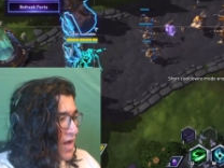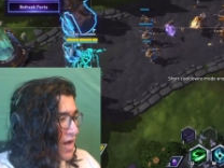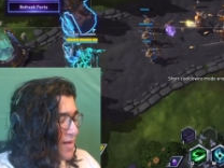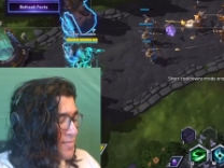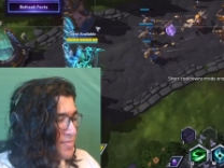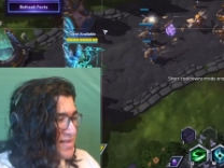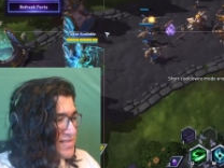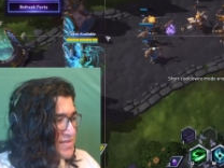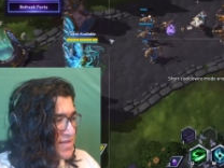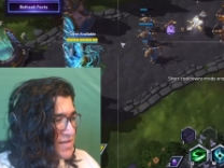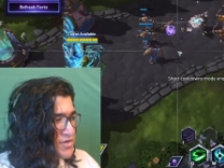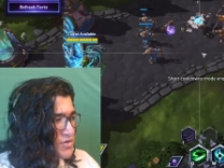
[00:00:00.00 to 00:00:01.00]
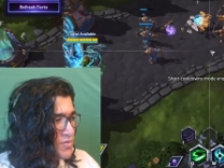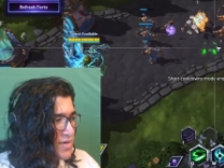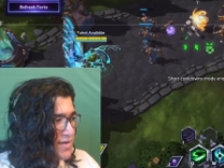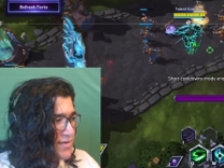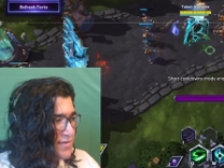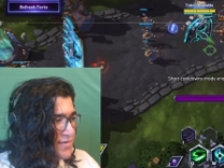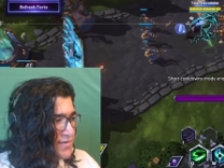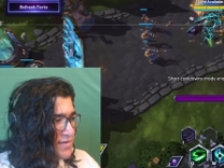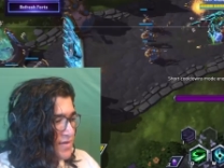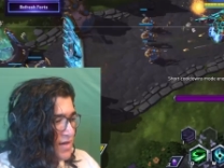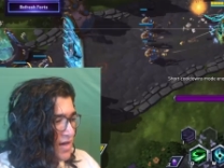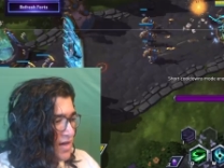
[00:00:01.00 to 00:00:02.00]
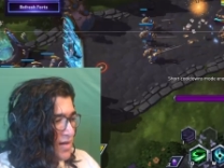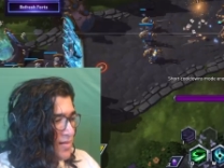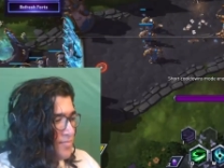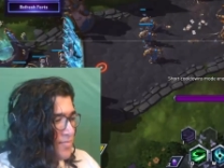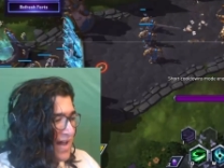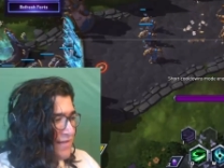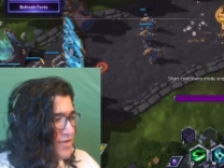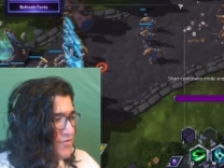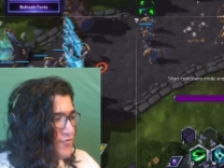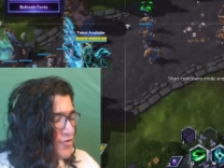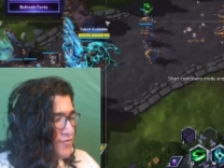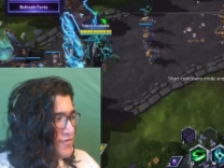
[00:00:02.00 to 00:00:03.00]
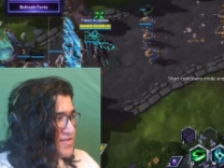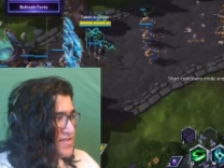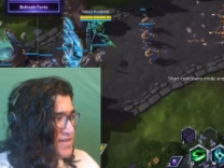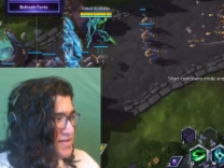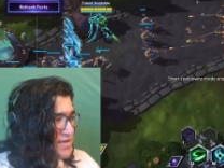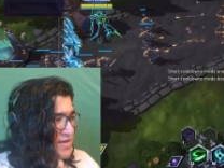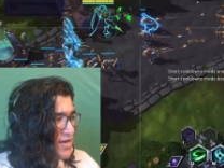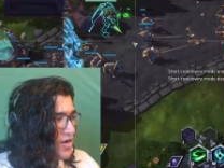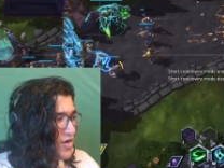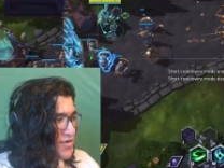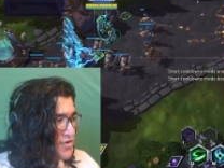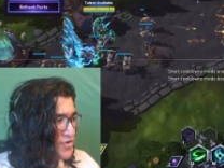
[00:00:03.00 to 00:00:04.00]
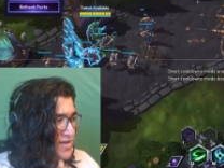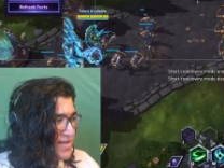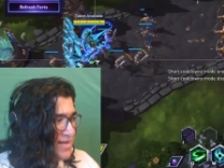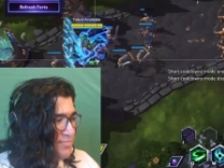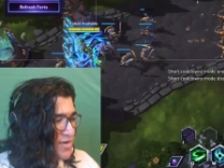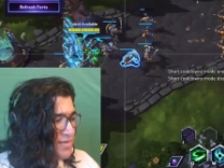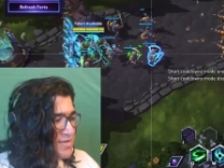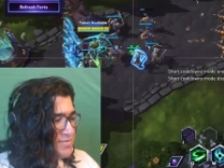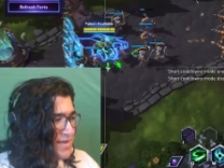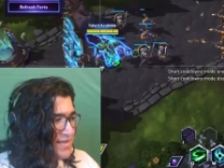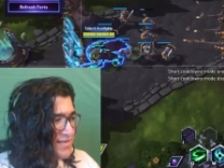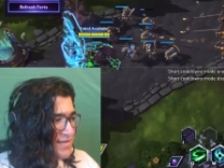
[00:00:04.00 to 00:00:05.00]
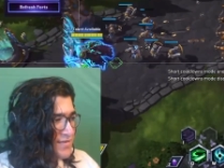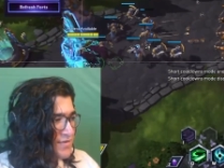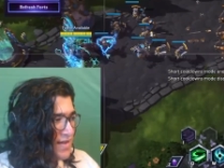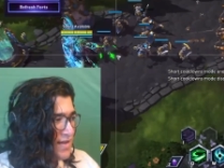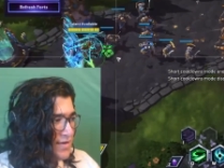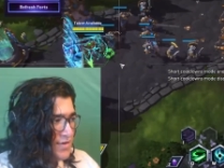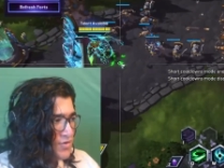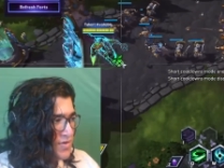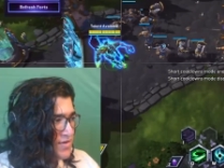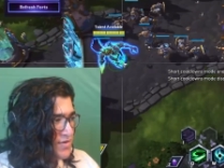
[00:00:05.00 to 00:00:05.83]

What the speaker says: But basically the issue was having full versatility on your E pretty much makes it so that you can